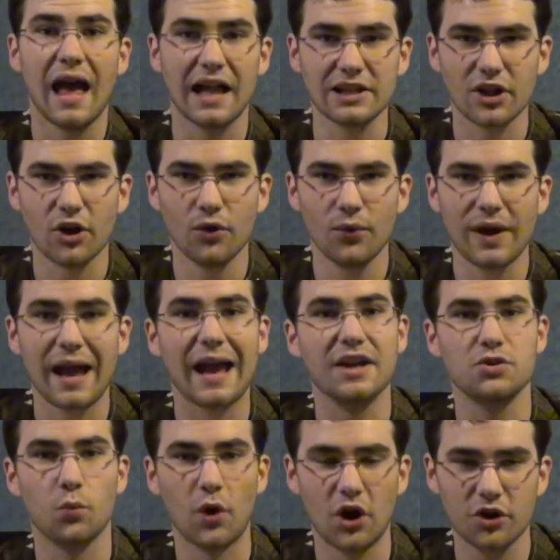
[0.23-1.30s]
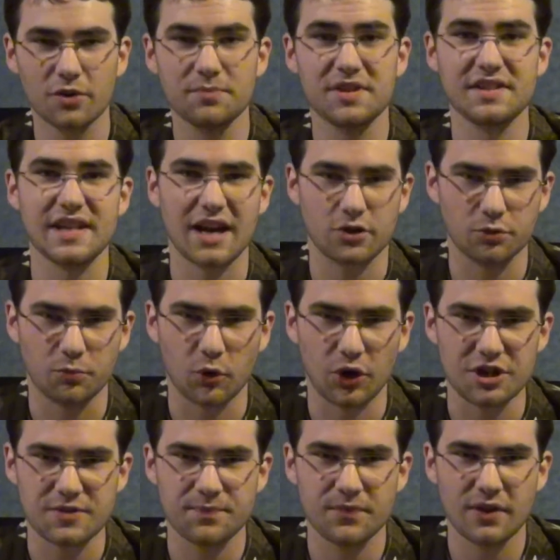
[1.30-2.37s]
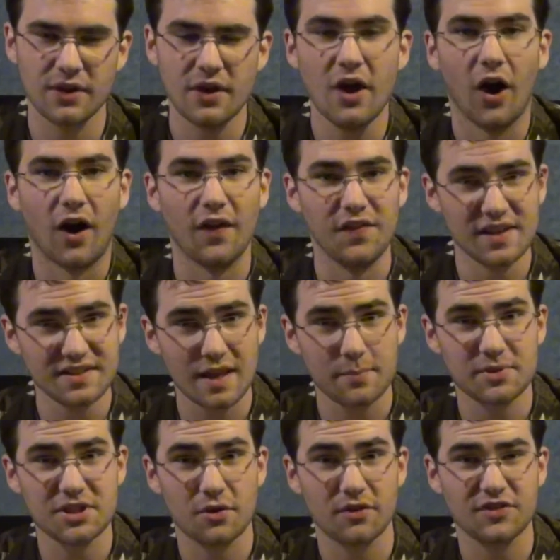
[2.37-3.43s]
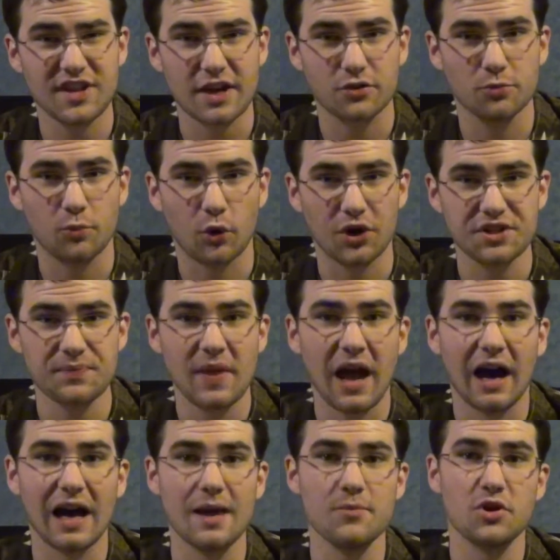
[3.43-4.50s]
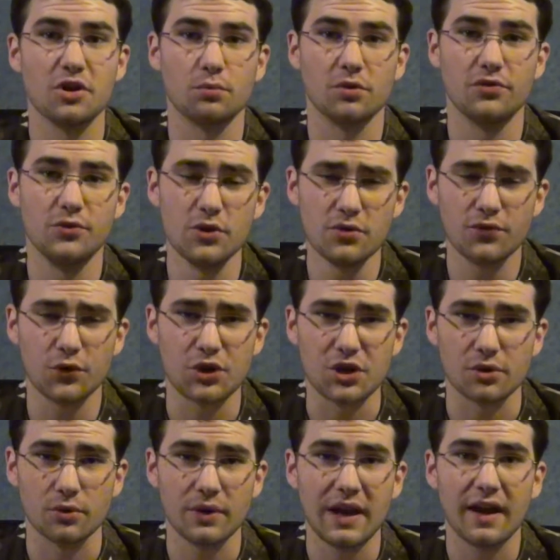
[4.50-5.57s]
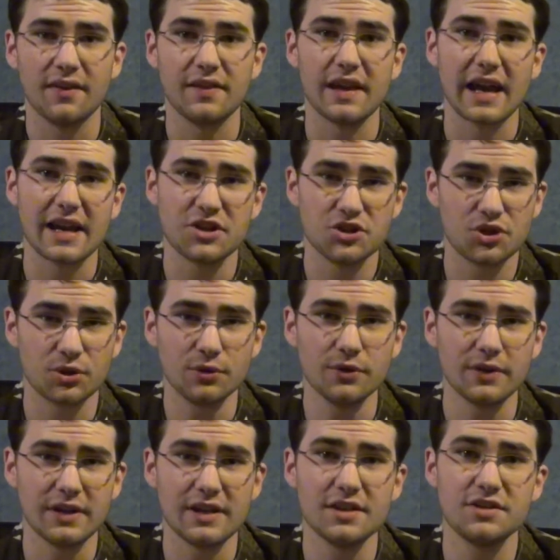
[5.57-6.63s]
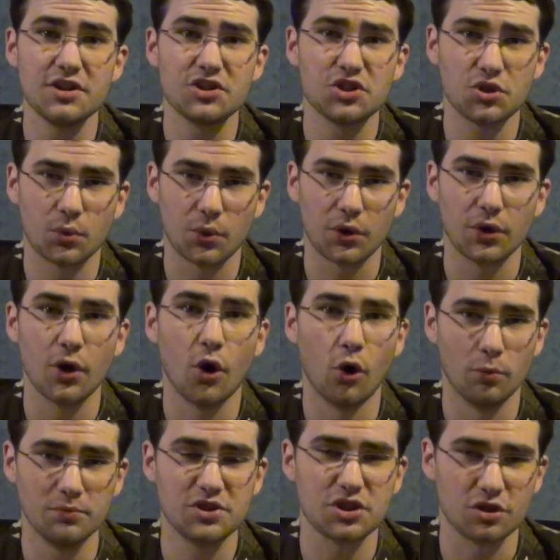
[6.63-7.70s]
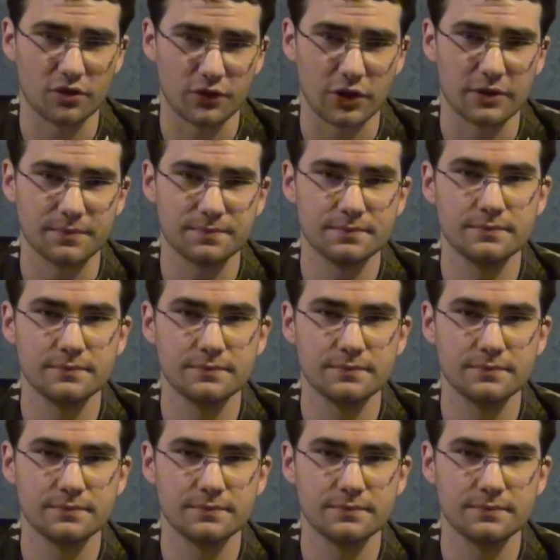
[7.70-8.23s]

Hello, and welcome to Tech Report. On this episode of Tech Report, I'm going to review for you the Acer Easy Store Home Server.